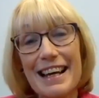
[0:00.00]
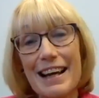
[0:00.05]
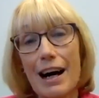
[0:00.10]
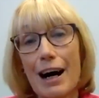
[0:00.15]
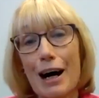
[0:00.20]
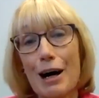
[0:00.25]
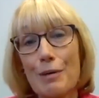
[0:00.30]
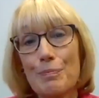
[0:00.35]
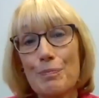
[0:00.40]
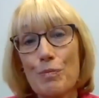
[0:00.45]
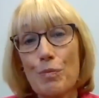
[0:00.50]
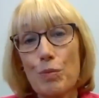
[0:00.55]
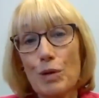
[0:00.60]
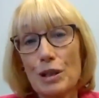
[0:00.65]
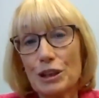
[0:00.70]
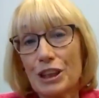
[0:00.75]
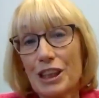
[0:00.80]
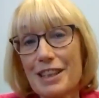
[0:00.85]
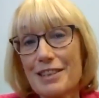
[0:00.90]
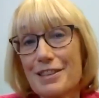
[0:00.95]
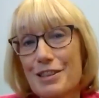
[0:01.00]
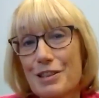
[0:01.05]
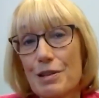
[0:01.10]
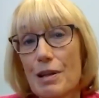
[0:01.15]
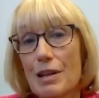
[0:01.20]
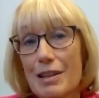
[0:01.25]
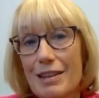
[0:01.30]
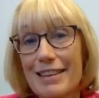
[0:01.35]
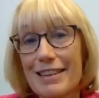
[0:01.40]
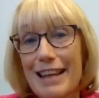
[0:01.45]
which is
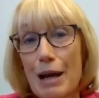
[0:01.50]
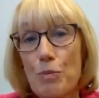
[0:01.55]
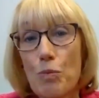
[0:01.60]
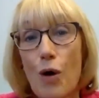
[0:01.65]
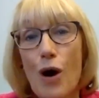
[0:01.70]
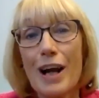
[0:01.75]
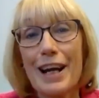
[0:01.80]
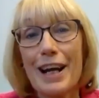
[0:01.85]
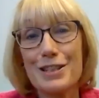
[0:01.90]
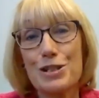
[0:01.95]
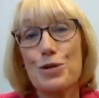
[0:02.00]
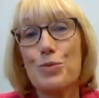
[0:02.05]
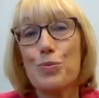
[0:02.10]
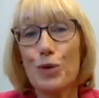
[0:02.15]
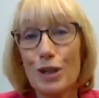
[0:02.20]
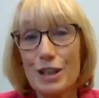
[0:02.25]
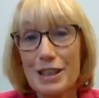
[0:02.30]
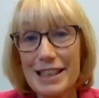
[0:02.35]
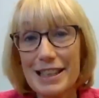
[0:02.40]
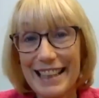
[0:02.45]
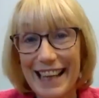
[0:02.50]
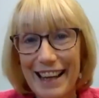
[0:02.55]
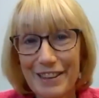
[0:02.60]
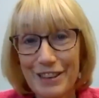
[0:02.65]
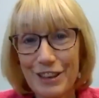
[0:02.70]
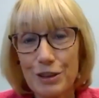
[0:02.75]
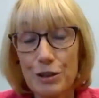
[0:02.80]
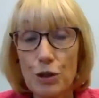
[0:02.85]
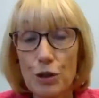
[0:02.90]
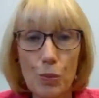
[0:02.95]
that they want us to work
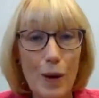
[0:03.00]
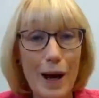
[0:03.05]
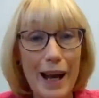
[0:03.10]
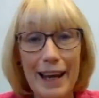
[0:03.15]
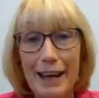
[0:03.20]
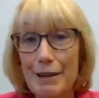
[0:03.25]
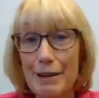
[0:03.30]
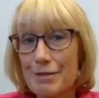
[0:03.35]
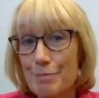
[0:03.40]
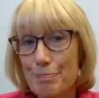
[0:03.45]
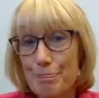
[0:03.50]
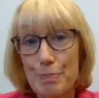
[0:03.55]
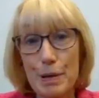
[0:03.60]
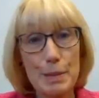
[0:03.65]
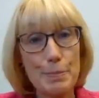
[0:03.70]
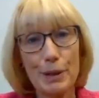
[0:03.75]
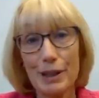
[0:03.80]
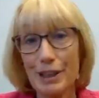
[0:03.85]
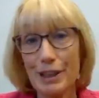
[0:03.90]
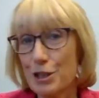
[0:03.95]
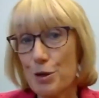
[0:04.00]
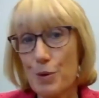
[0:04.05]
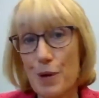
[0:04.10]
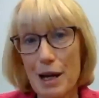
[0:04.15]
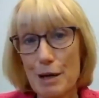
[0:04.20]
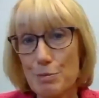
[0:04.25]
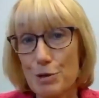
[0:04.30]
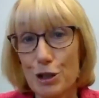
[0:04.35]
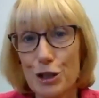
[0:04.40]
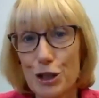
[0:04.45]
together the way people in New
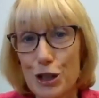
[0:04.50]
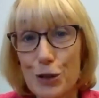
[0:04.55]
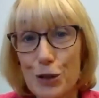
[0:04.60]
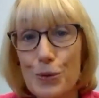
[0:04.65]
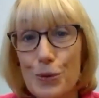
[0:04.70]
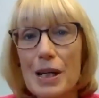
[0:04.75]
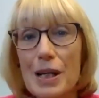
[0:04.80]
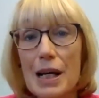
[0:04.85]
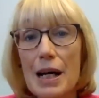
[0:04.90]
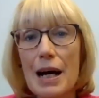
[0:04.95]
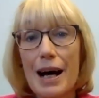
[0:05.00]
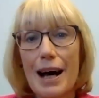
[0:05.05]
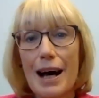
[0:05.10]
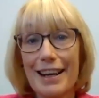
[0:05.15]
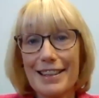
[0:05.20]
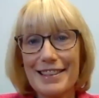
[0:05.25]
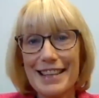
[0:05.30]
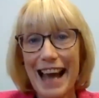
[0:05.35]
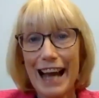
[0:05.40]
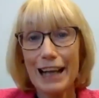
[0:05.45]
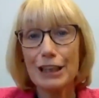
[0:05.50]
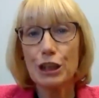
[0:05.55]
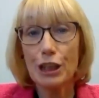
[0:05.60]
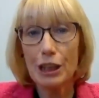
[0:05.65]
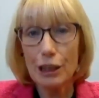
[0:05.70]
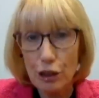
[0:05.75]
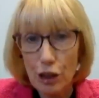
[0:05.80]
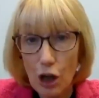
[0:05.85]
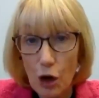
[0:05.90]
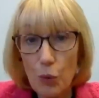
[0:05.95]
Hampshire do to
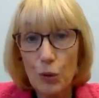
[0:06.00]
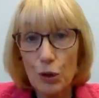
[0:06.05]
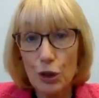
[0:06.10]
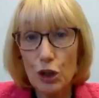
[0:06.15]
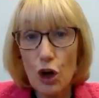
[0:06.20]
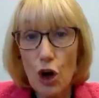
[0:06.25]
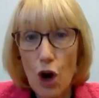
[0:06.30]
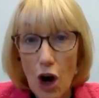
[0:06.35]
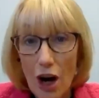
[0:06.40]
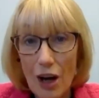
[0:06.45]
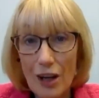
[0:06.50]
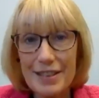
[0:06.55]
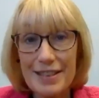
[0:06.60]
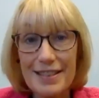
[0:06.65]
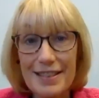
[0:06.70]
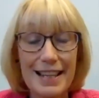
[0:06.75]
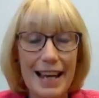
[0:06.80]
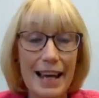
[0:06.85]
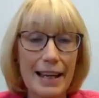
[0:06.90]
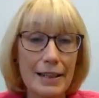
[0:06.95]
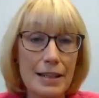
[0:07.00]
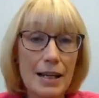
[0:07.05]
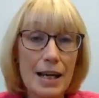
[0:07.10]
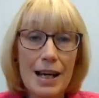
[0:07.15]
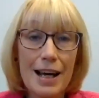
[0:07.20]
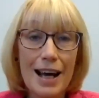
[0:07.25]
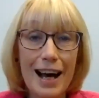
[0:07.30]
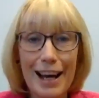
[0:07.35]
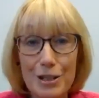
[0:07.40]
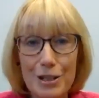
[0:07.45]
actually lower costs and
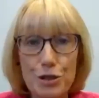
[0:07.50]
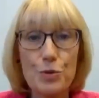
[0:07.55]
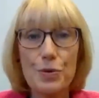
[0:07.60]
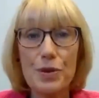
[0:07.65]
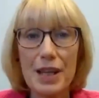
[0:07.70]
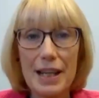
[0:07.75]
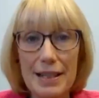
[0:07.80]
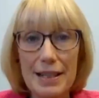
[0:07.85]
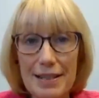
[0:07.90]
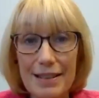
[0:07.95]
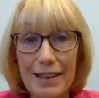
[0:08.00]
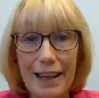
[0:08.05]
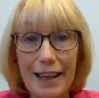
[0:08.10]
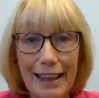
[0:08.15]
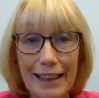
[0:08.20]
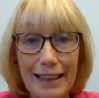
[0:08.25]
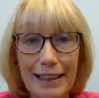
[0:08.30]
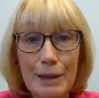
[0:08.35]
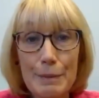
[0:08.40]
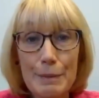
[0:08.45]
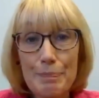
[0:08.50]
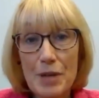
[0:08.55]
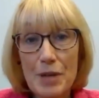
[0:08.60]
do things like